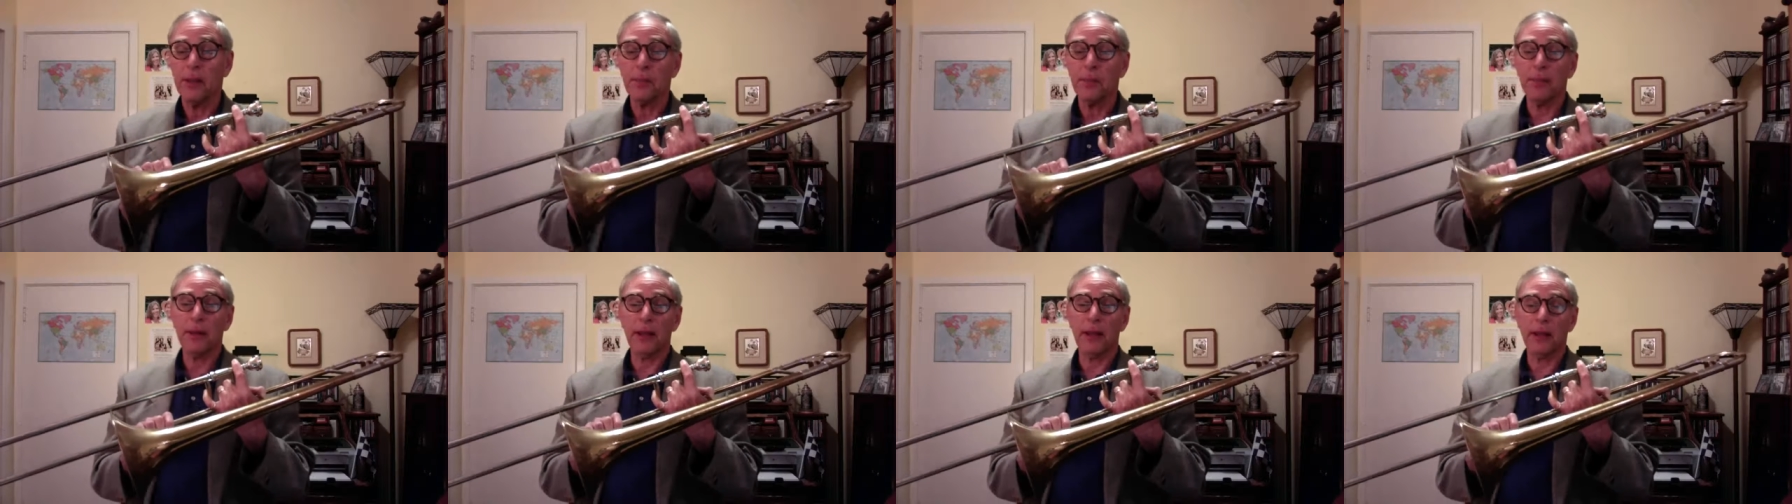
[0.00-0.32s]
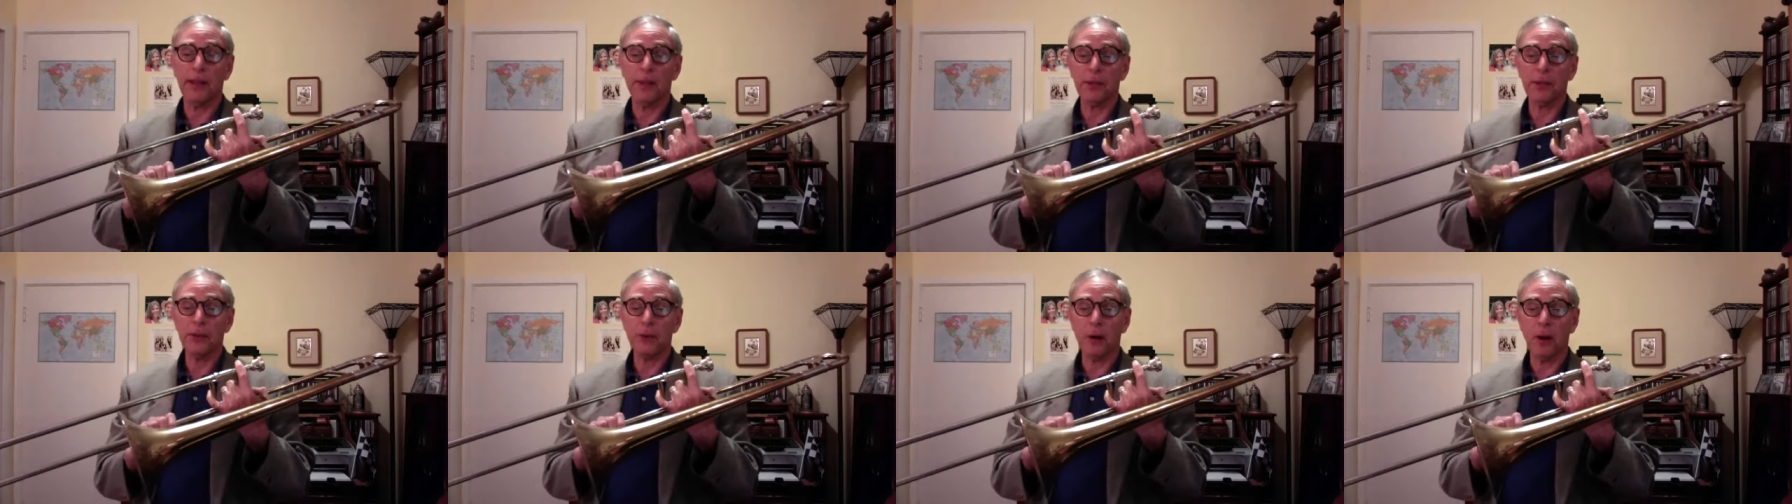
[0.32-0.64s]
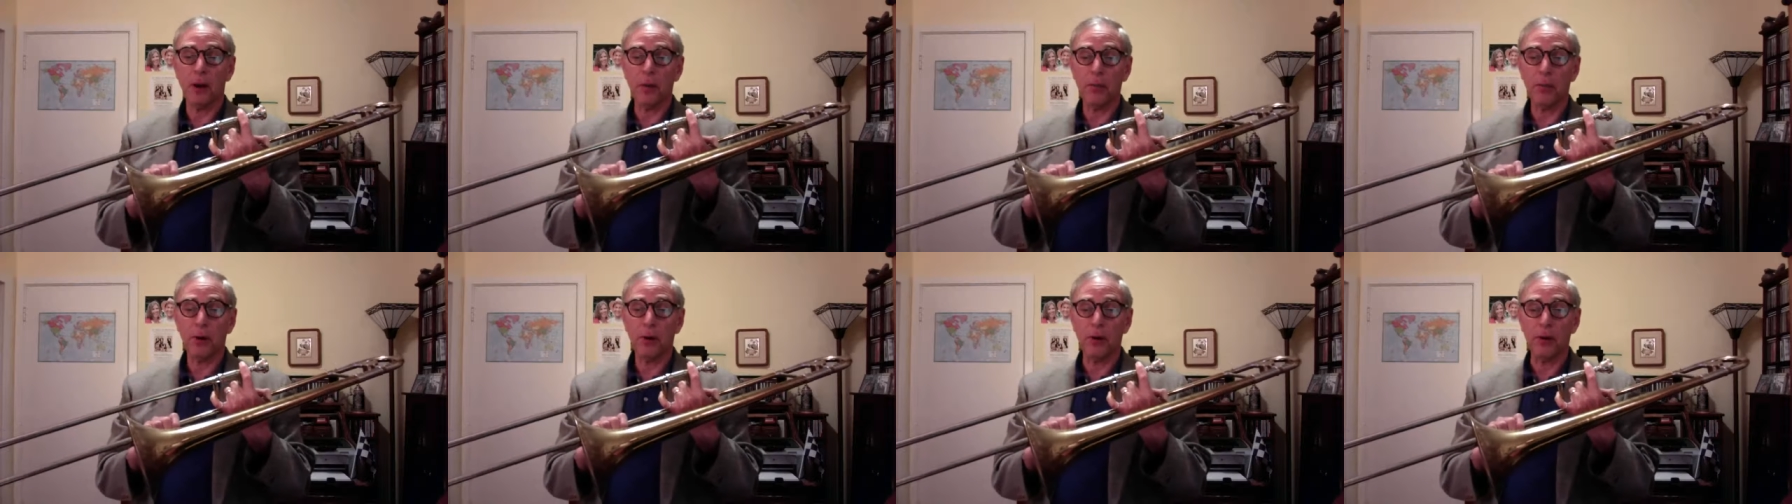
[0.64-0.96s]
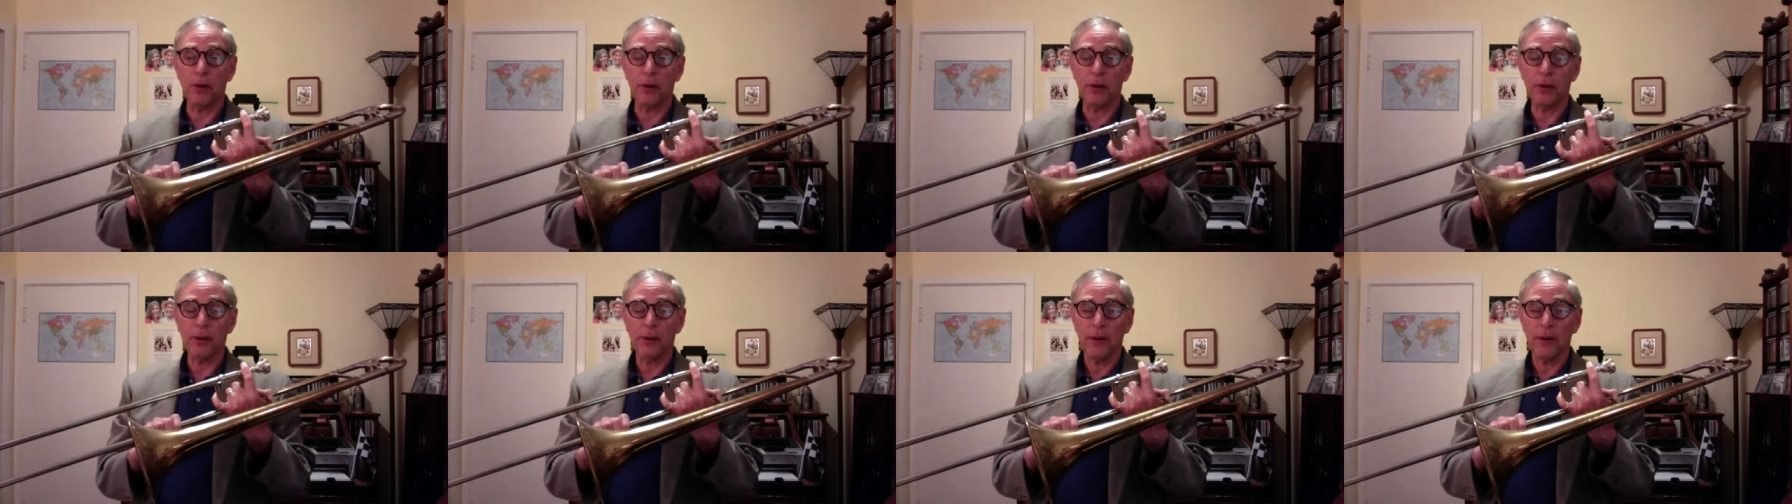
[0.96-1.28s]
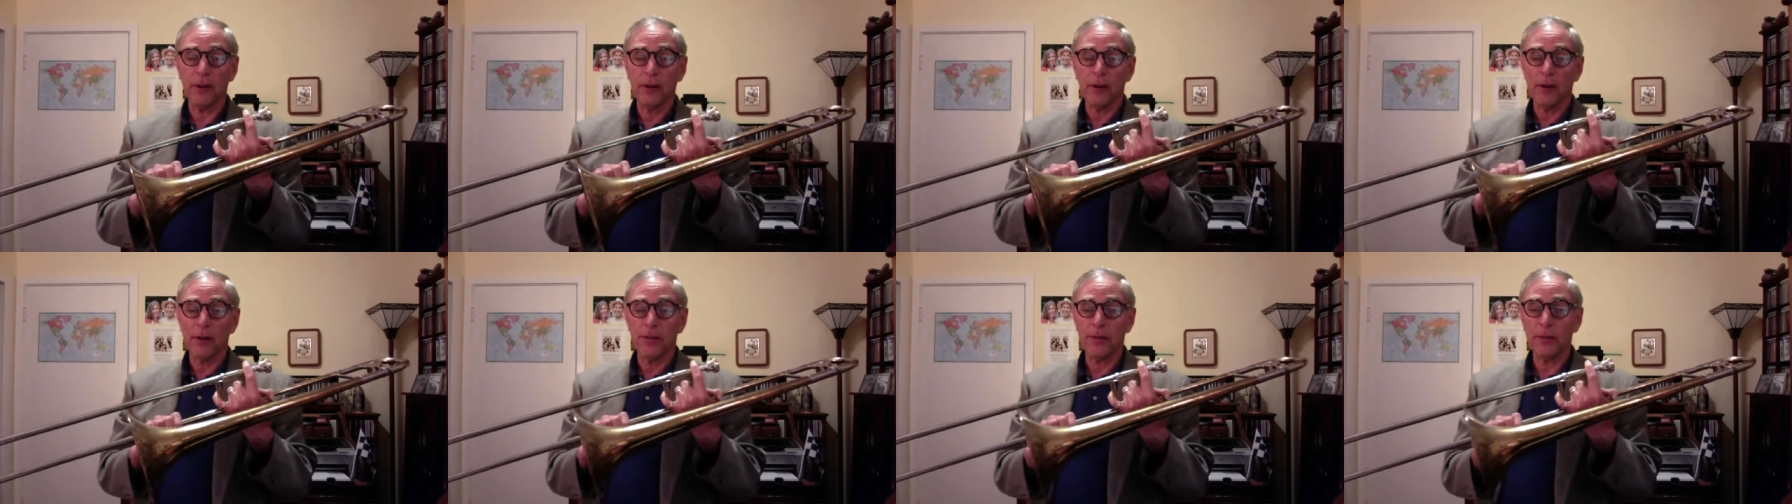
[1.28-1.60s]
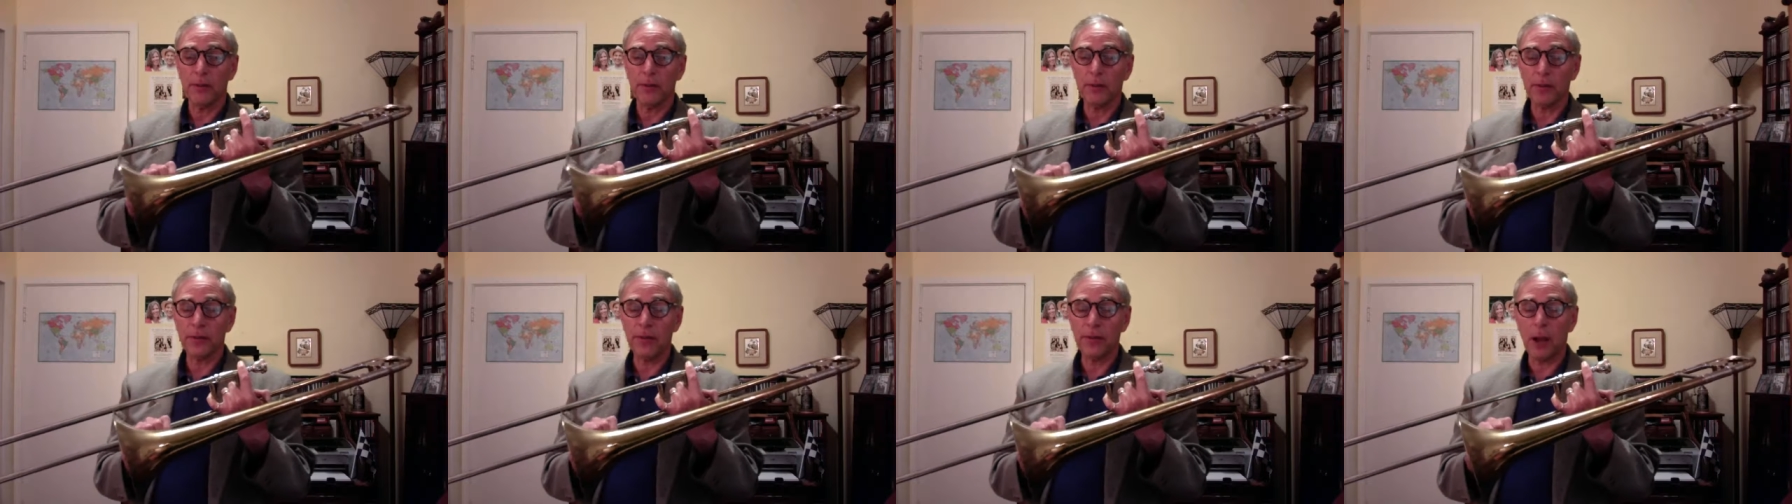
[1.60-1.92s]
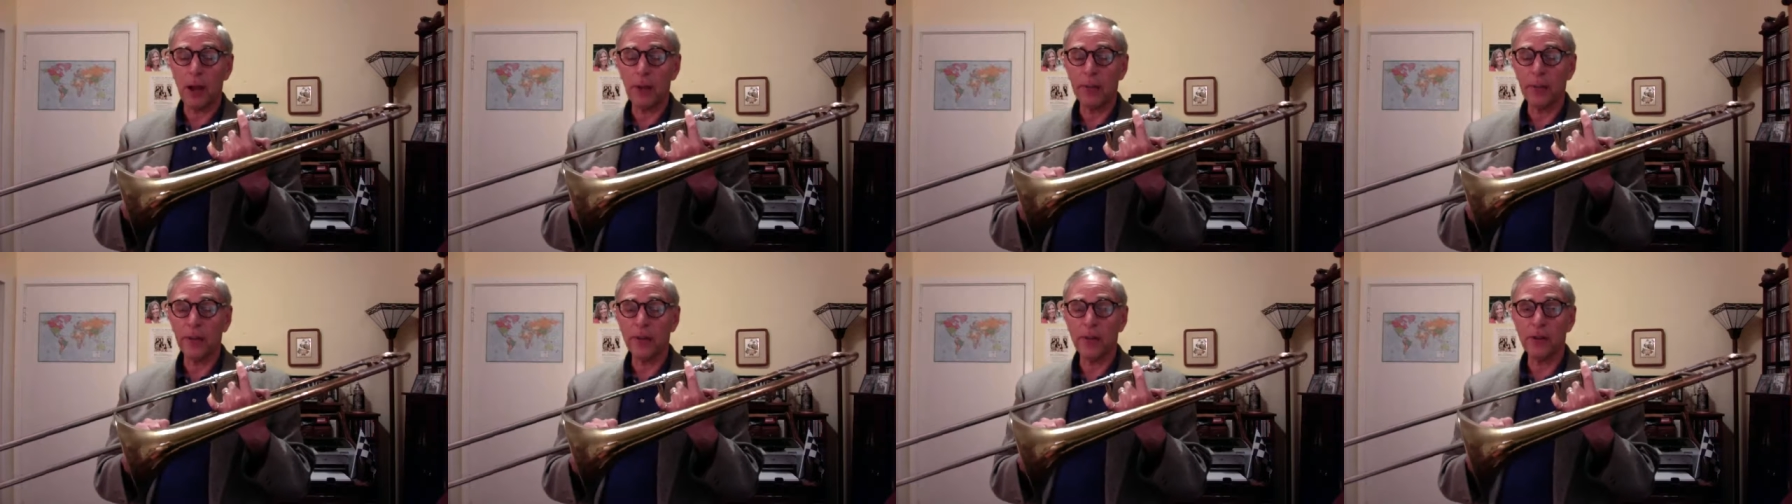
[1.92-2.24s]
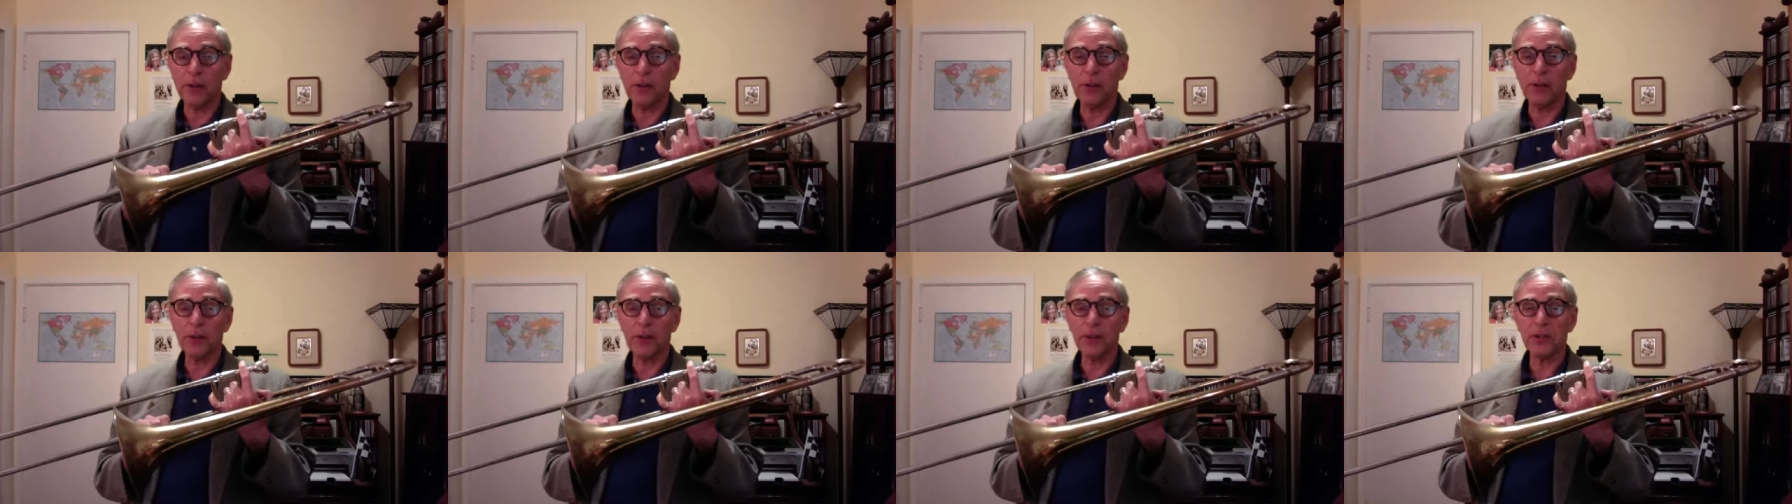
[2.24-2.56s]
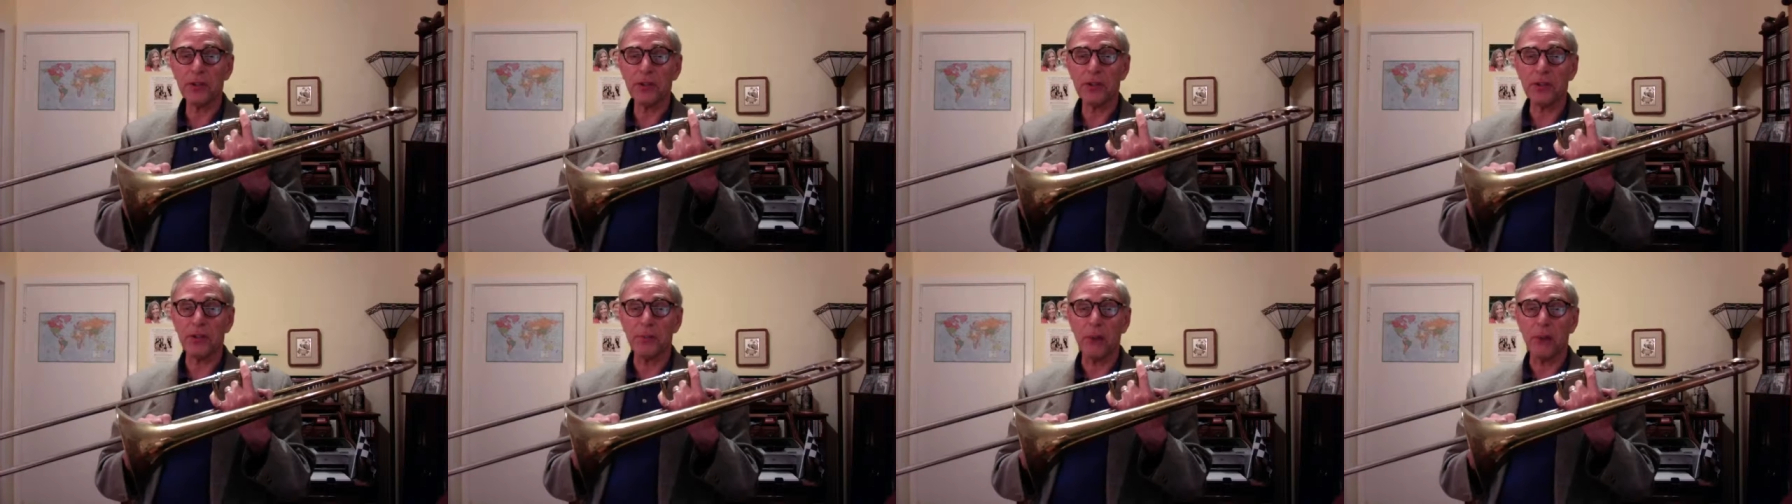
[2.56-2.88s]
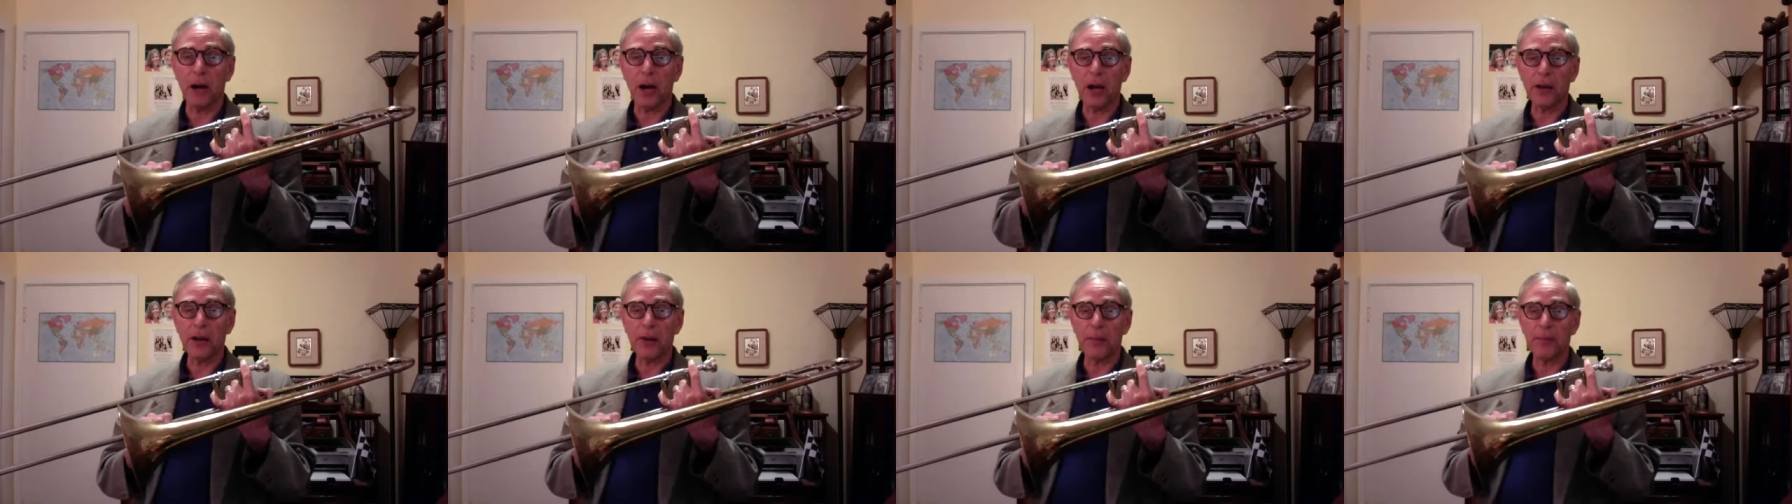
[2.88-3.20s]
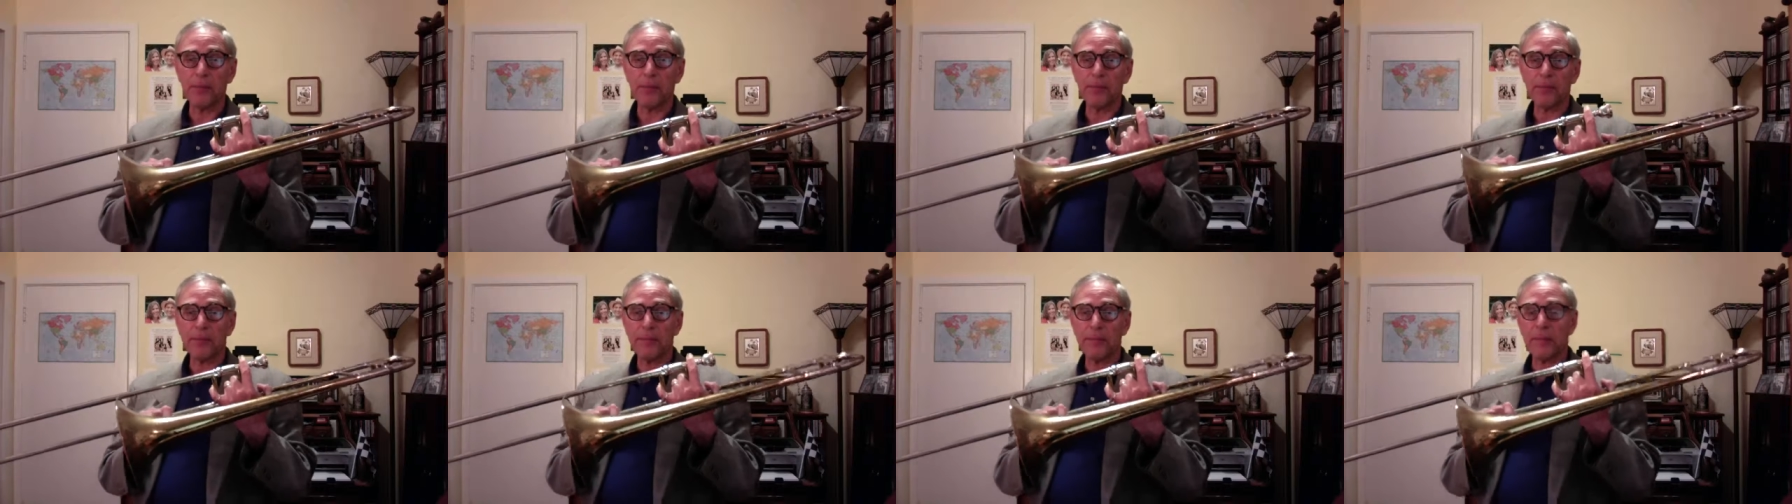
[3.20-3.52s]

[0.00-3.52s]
playing the trombone from the top of your lungs to the bottom.